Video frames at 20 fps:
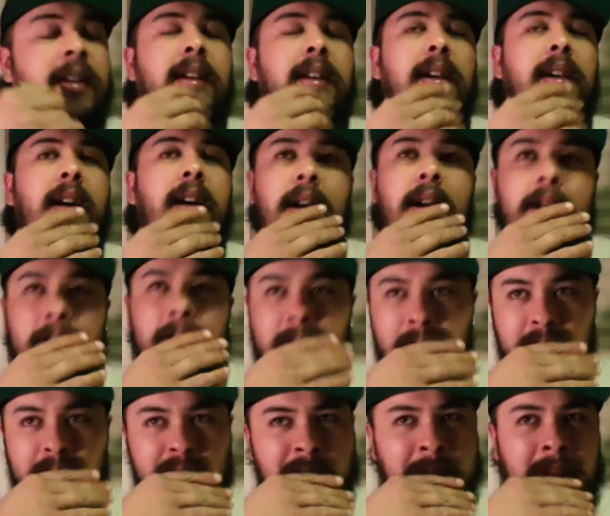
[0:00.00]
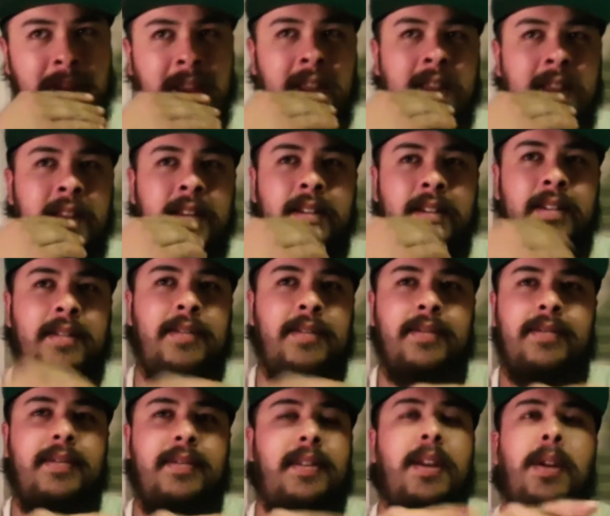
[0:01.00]
Though
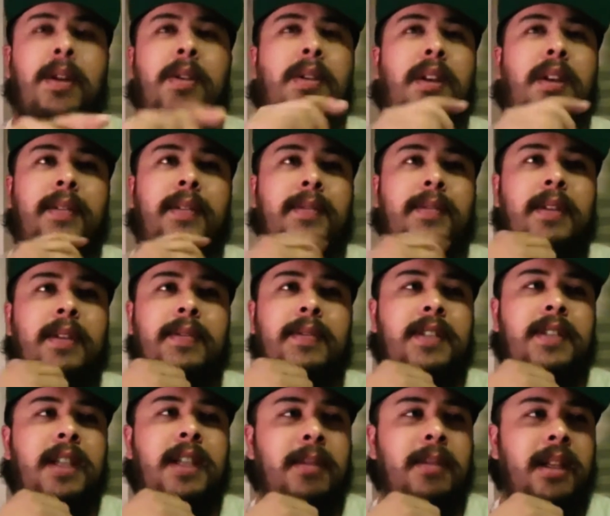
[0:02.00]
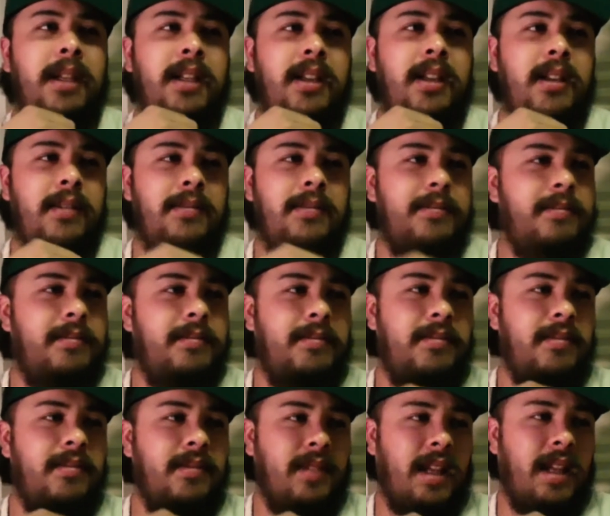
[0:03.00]
if somebody
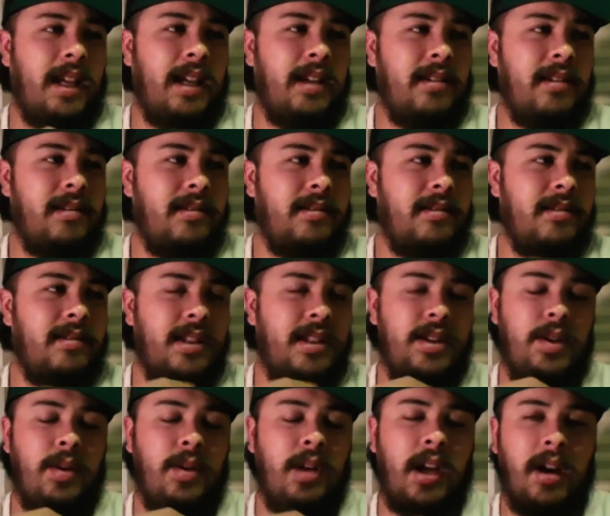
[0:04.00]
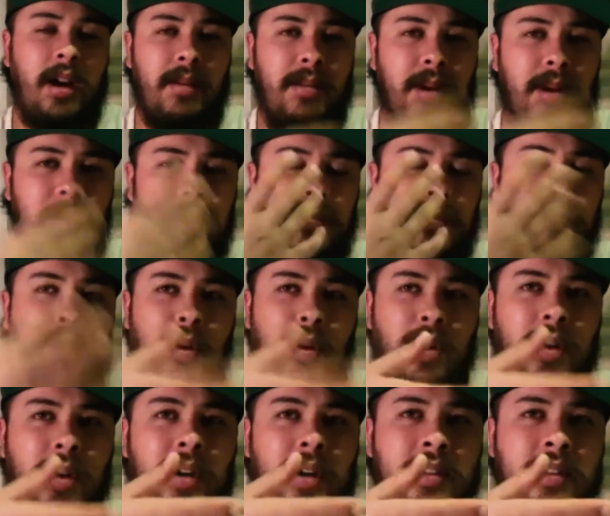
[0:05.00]
like, since you and I are both
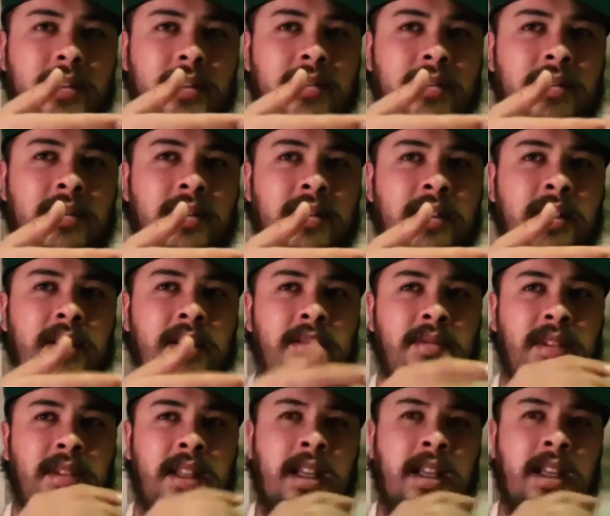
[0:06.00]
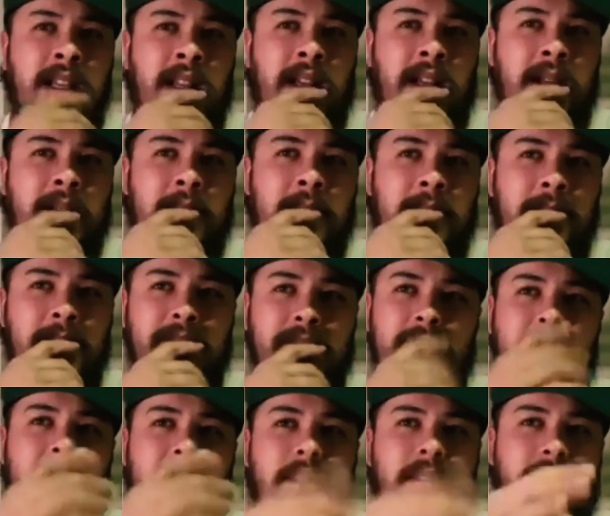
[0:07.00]
born within like
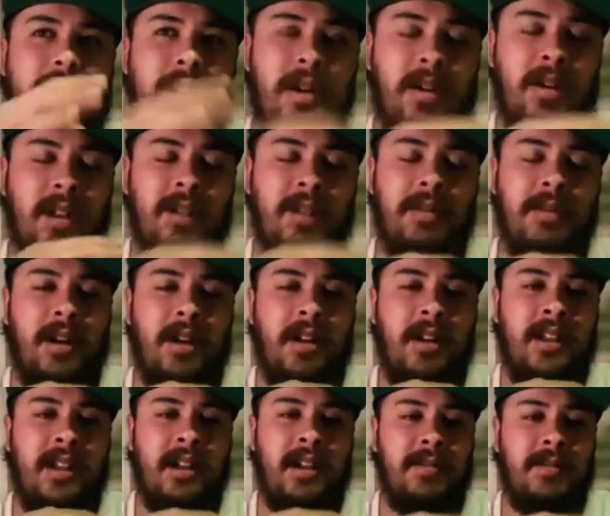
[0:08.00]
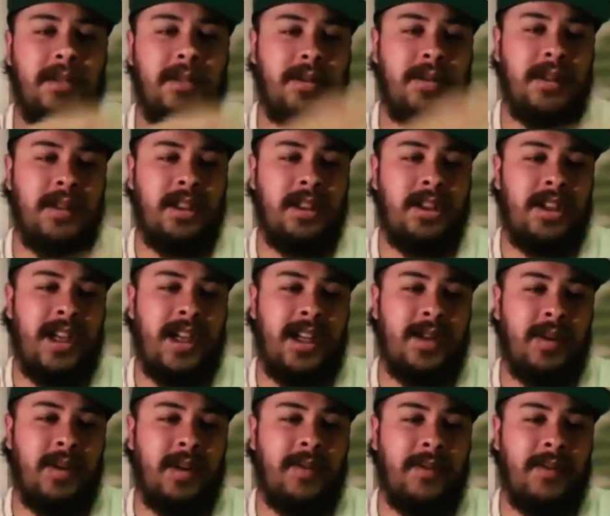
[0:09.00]
the early part of the year between
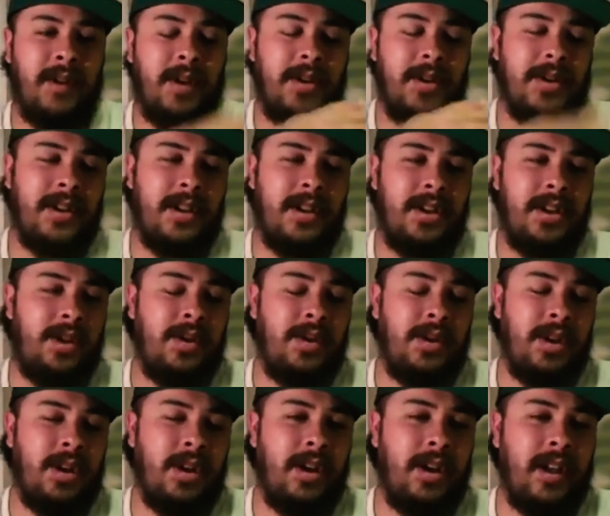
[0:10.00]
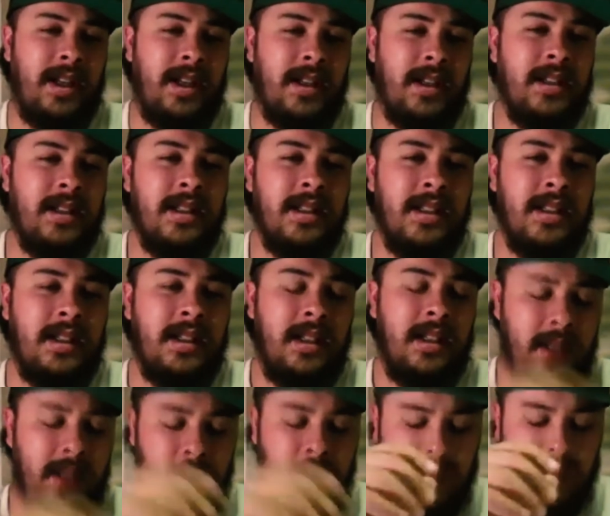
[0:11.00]
January 1st and June 30th,
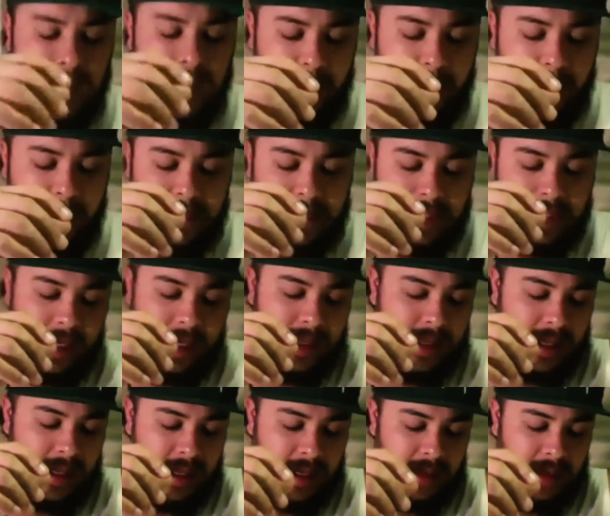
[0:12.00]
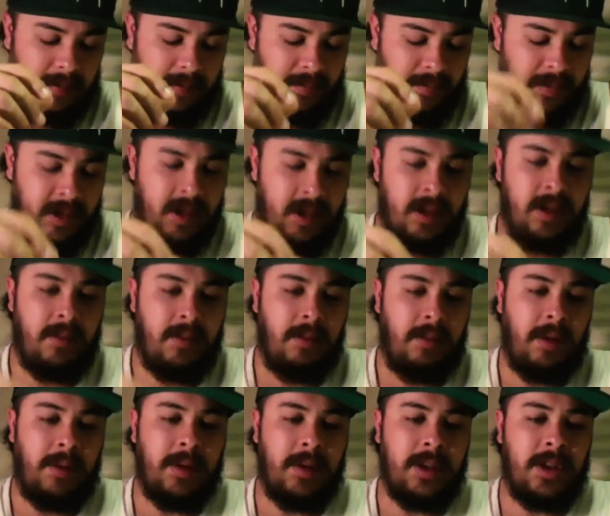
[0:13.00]
I would say that we
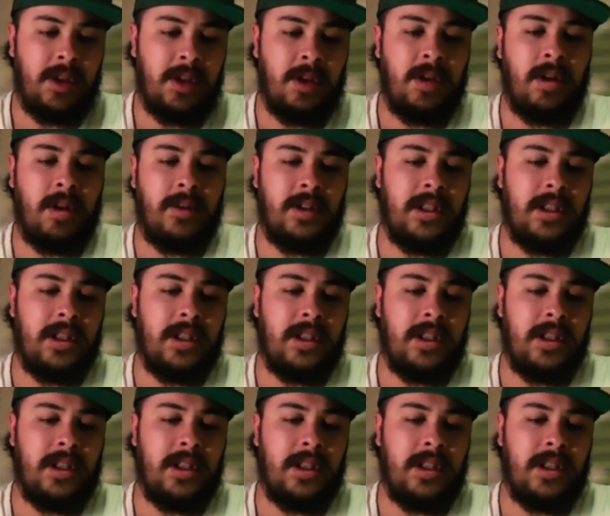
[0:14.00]
would turn over the